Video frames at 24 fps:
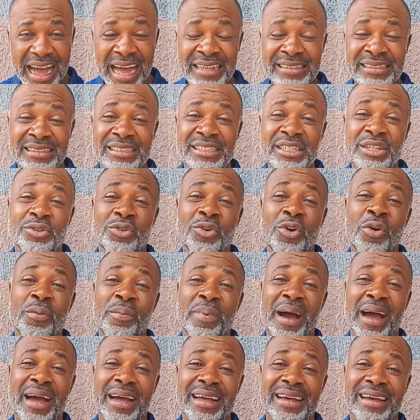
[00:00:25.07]
and still
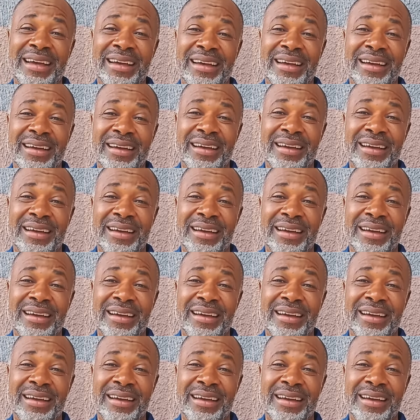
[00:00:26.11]
go back